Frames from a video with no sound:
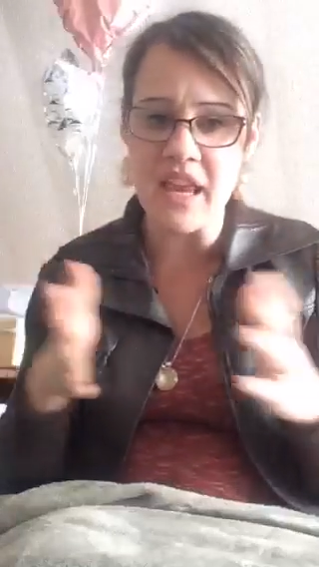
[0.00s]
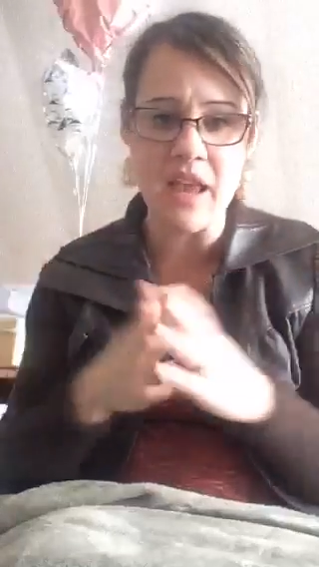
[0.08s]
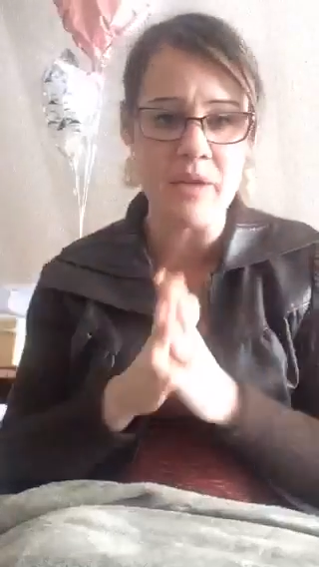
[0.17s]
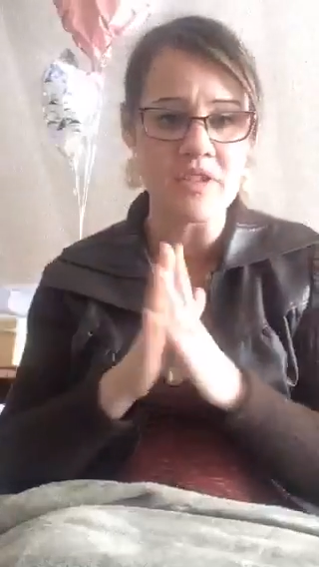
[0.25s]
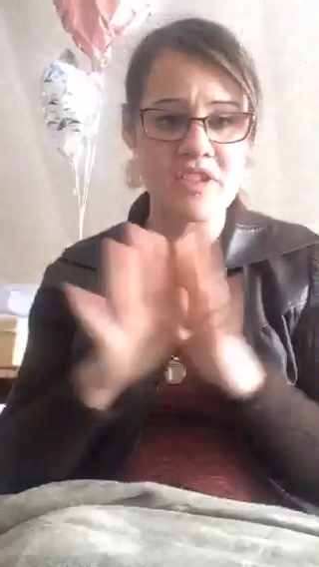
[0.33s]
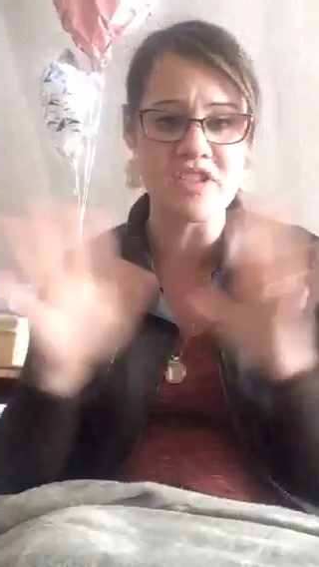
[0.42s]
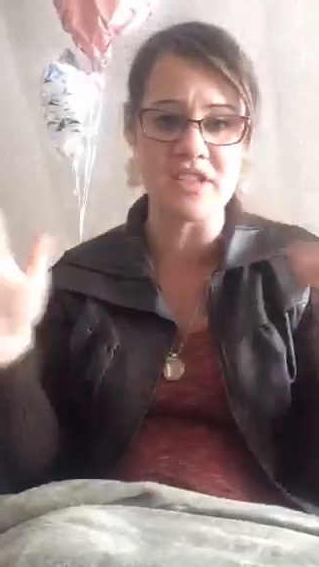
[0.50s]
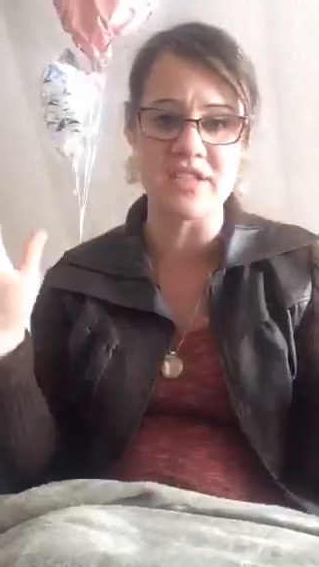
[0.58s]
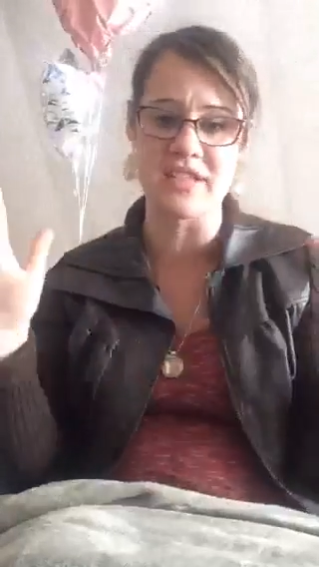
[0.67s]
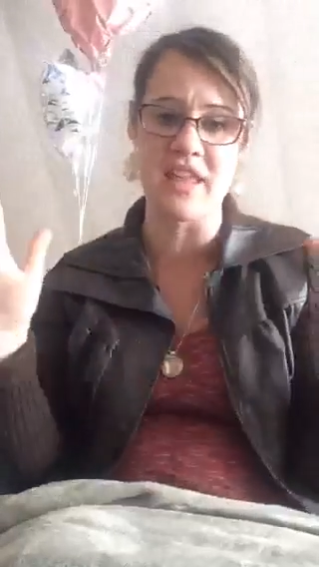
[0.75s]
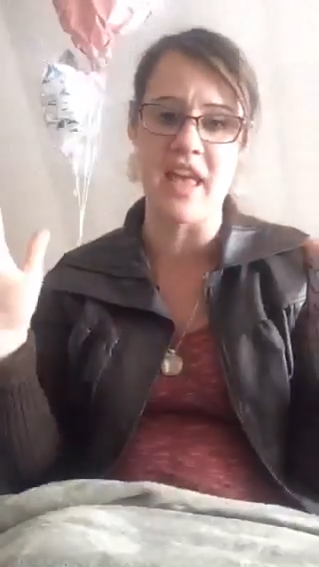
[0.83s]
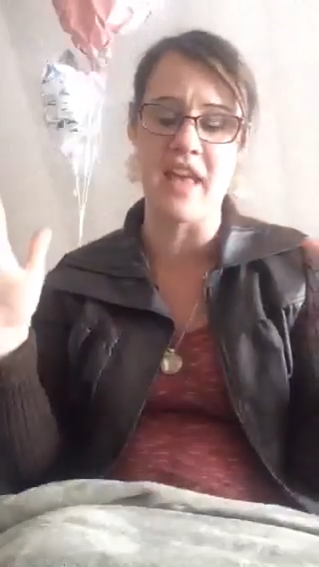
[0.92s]
it was
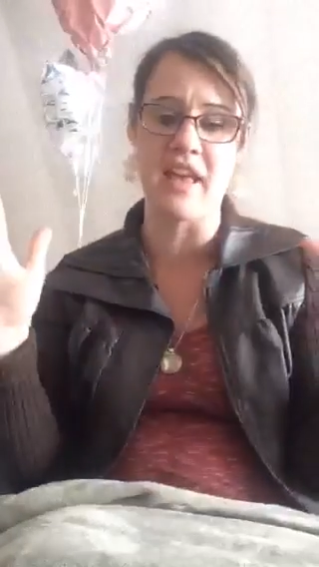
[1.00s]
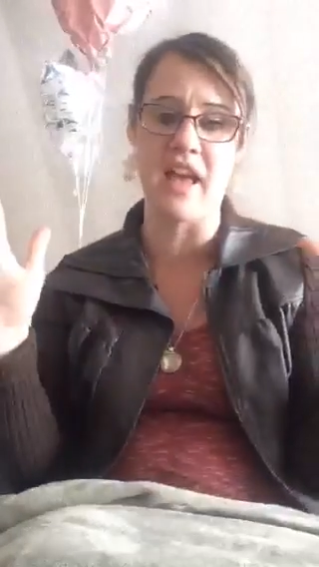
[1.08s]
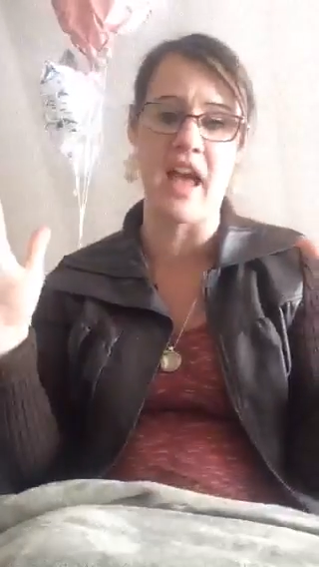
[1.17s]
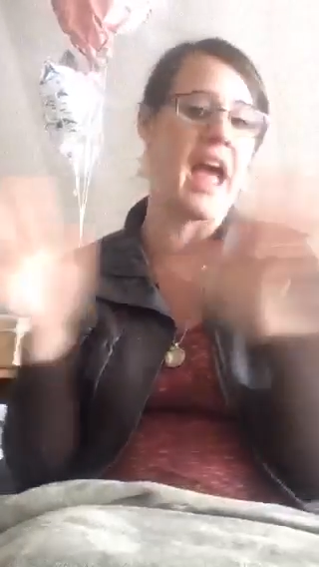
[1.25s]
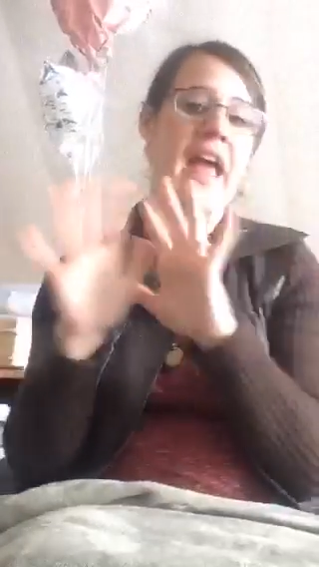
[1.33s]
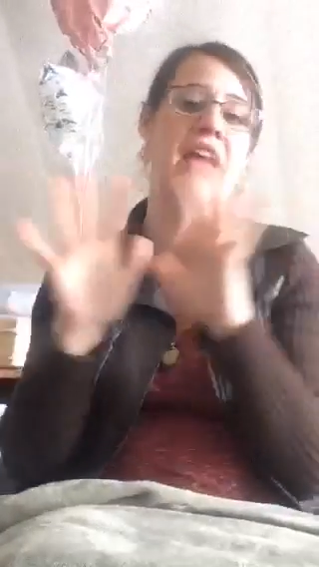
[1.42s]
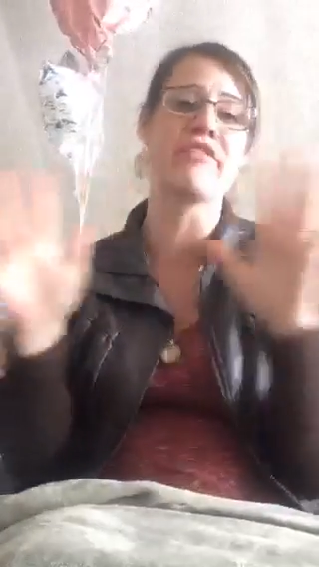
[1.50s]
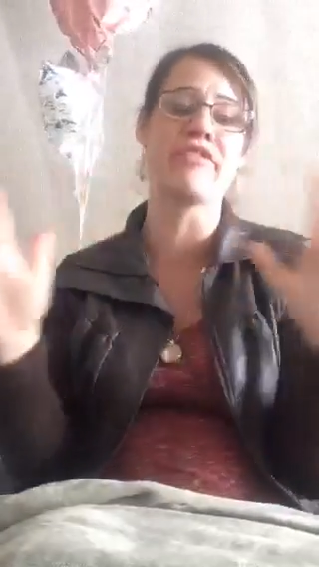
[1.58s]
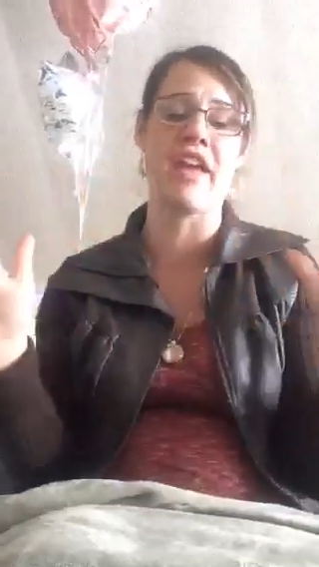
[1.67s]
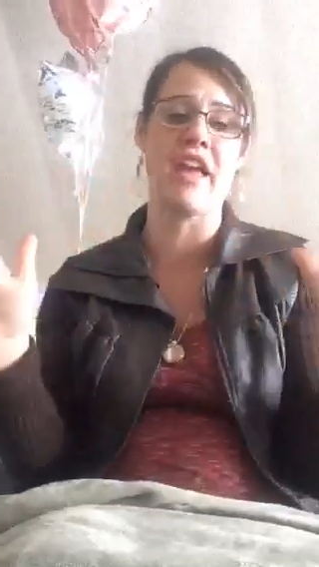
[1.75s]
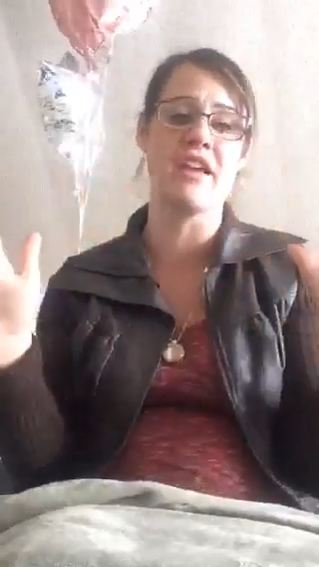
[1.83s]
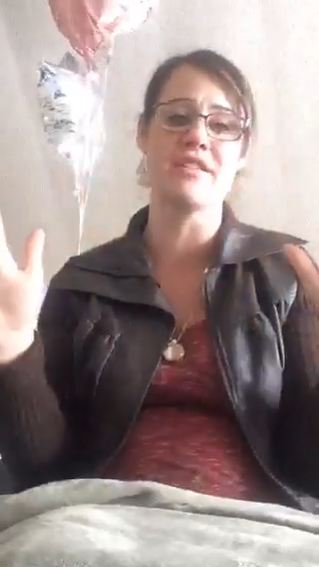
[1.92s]
just like I had
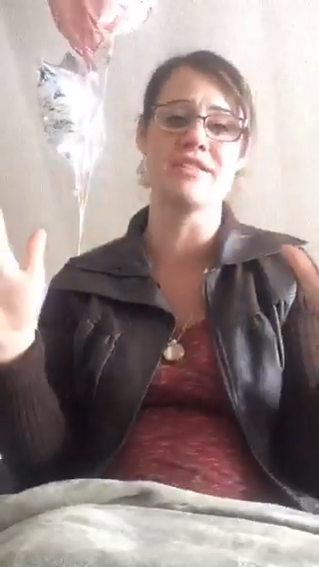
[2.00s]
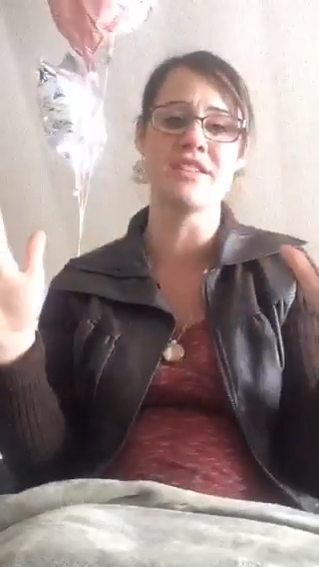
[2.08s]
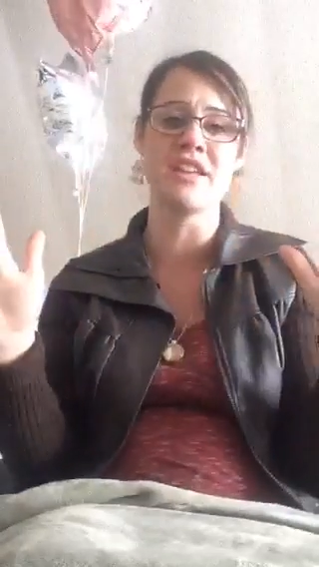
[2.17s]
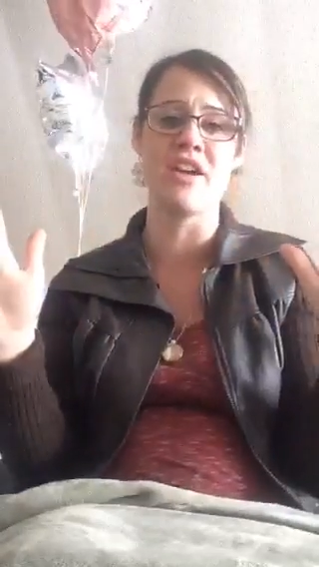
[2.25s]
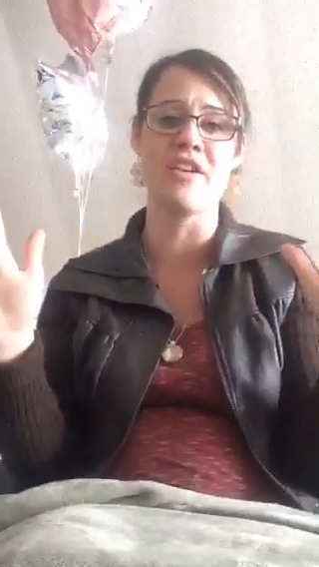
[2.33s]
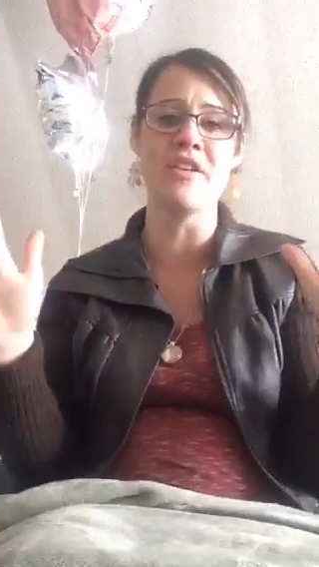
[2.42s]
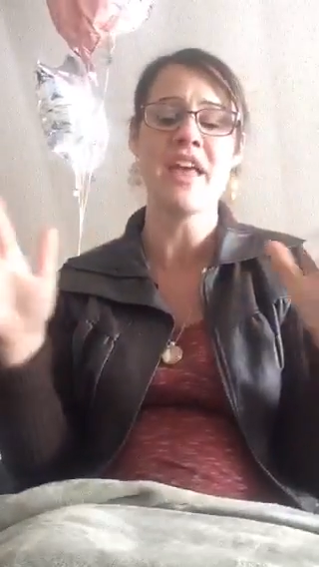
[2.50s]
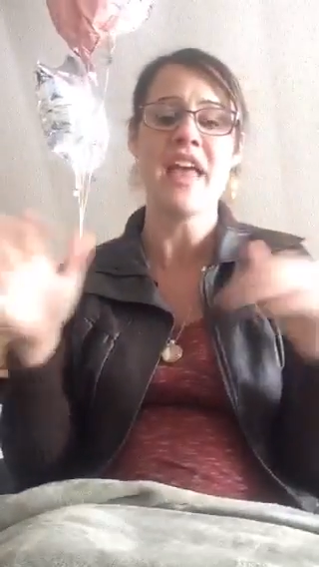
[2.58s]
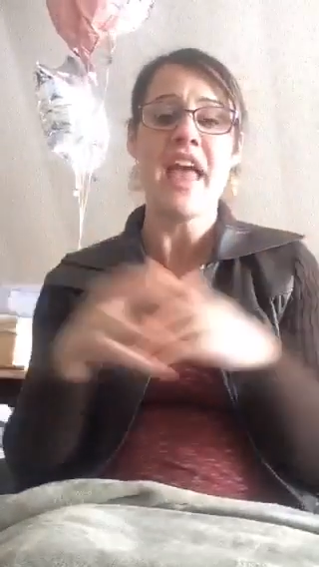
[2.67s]
failed, you know?